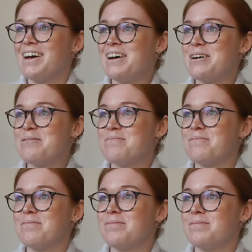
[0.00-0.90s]

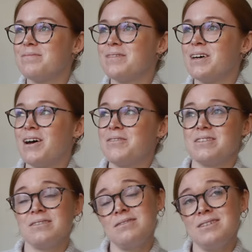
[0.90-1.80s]
And I was
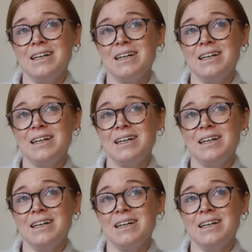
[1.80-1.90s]
like, oh,